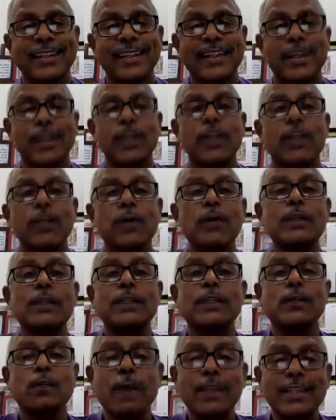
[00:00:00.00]
He shows
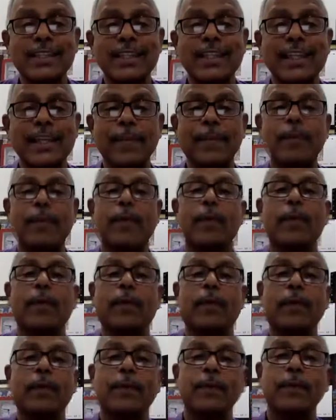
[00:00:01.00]
his Vatsalya
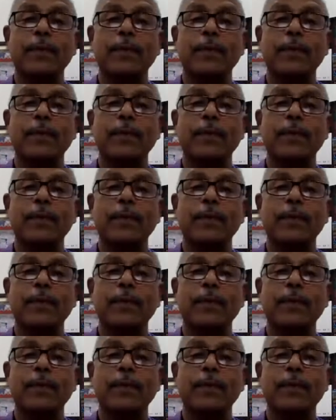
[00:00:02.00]
Prema